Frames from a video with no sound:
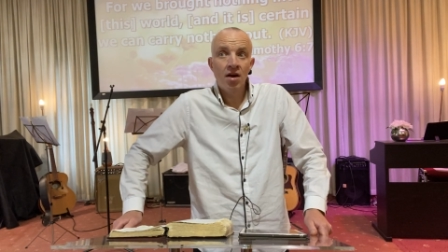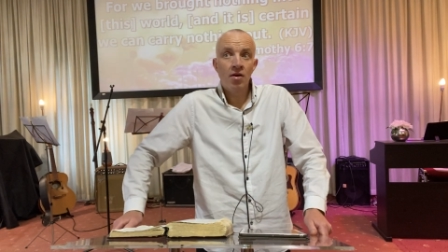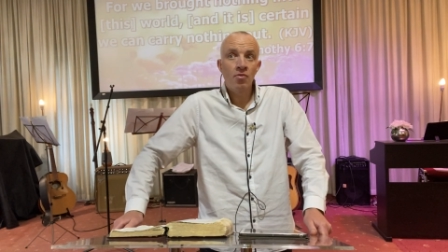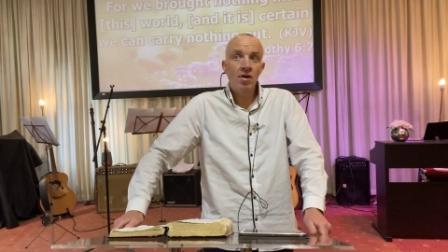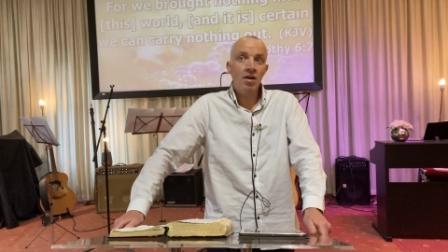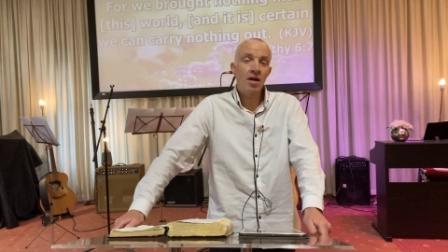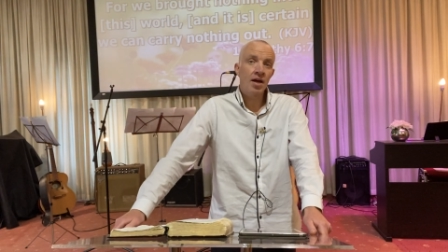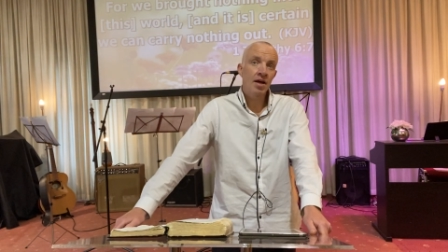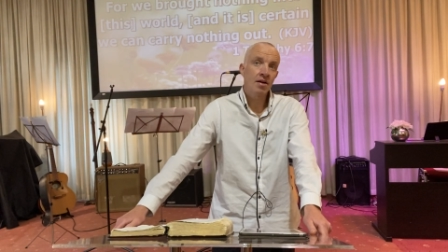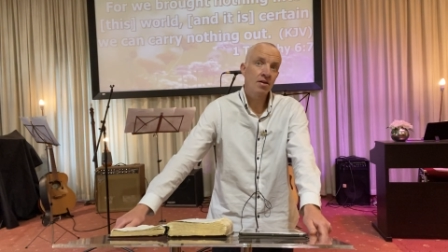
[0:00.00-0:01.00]
it will
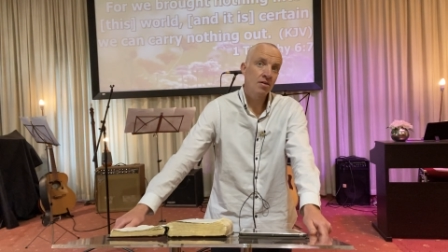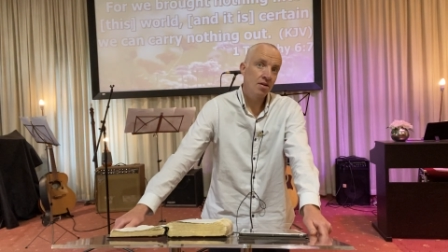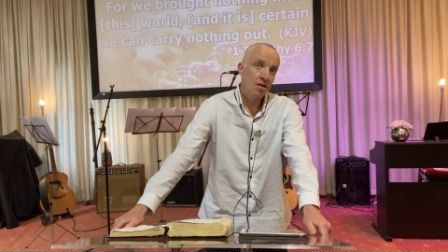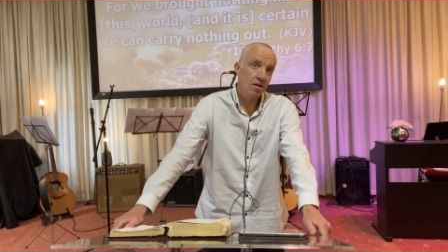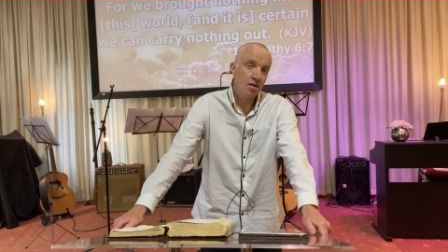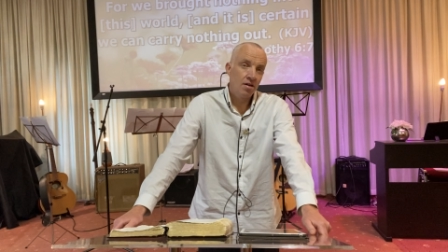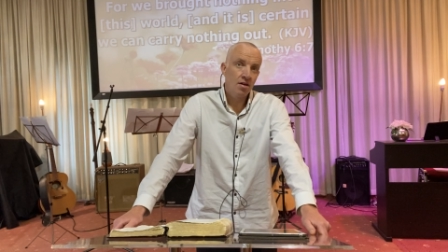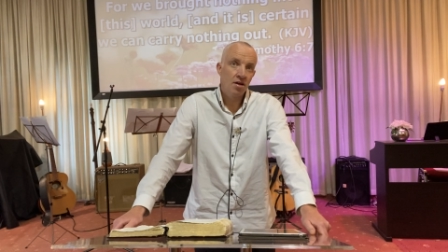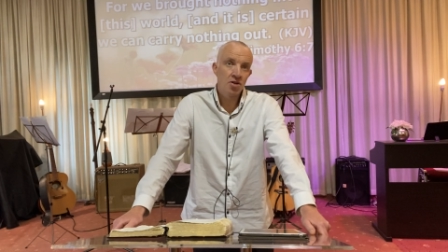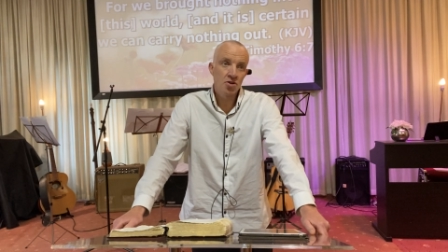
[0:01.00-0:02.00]
uh,
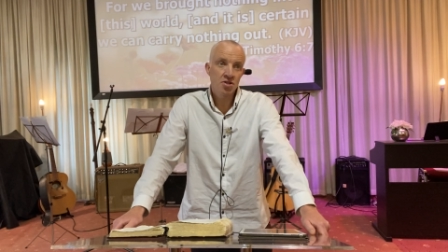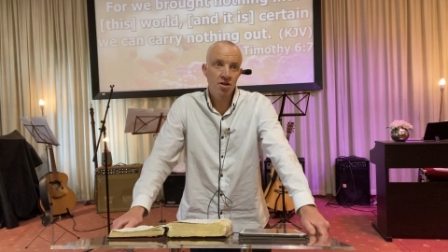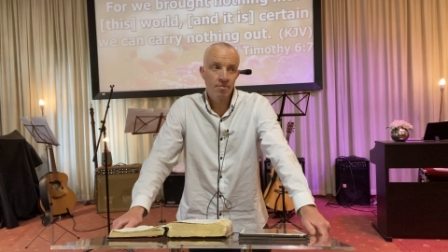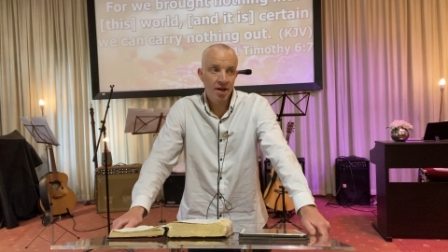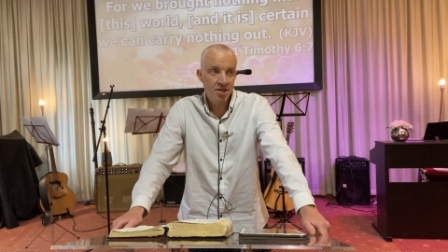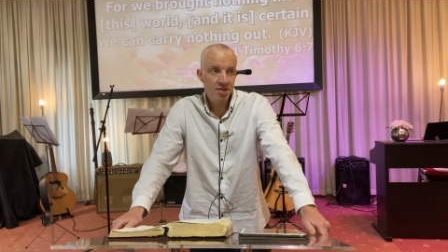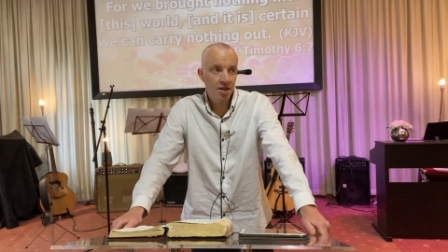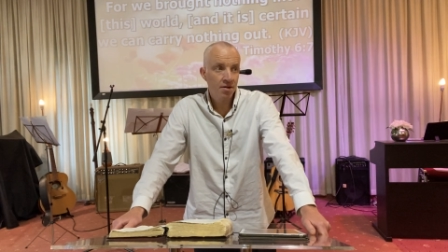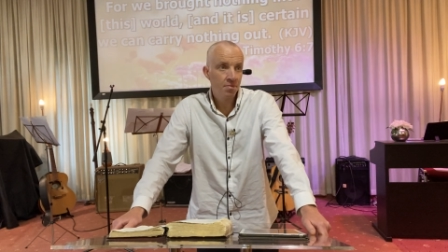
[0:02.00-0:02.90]
adjust our mindset.